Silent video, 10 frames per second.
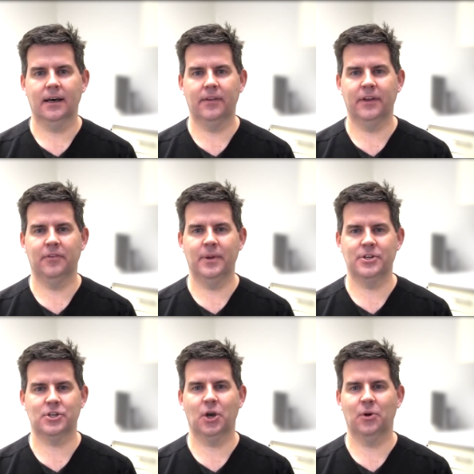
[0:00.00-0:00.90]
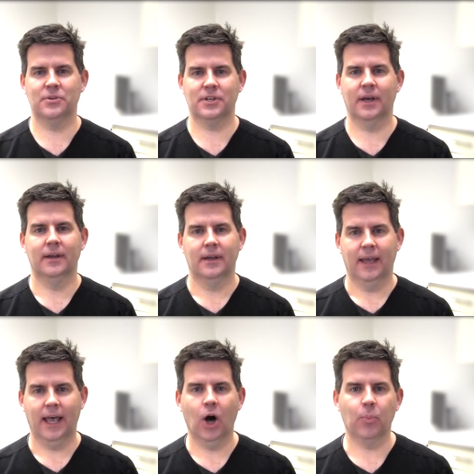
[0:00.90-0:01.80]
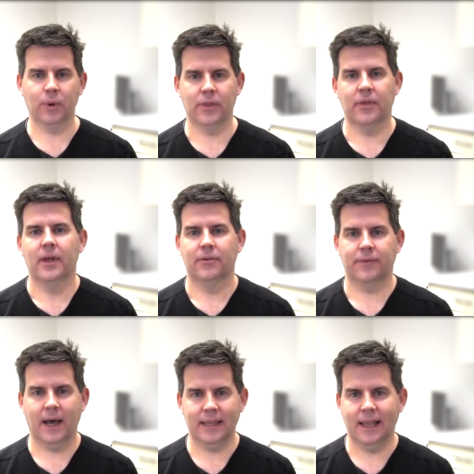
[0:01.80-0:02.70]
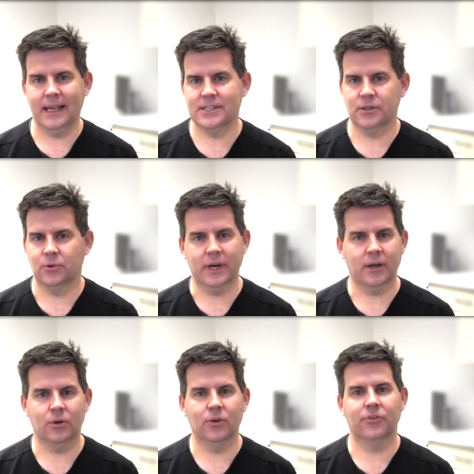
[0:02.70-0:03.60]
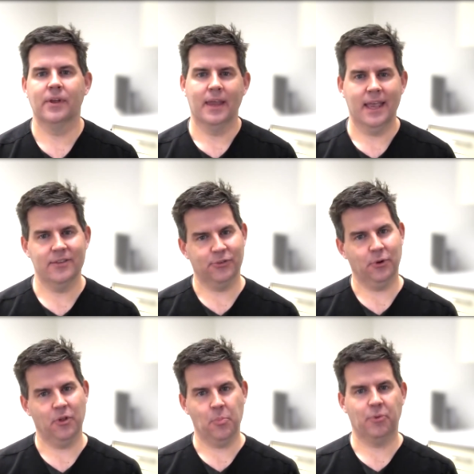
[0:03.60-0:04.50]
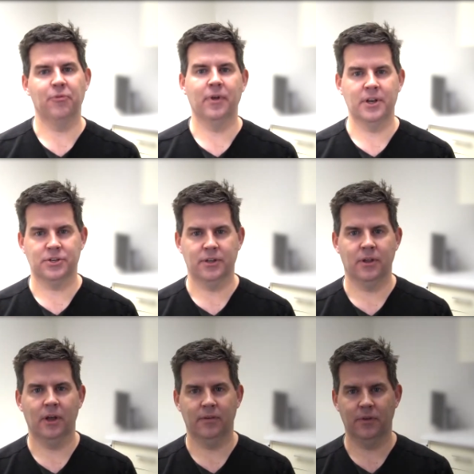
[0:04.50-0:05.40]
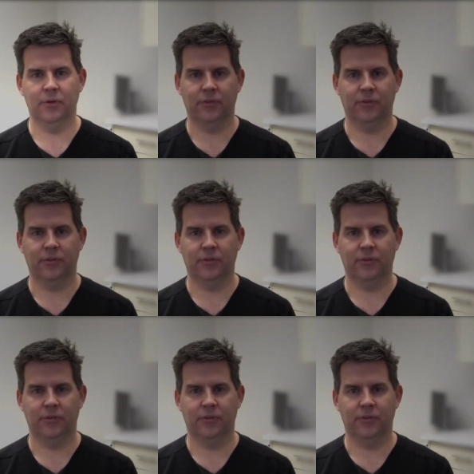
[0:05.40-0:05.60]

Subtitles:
They've been shown to help with fine lines and wrinkles and sort of the prevention of those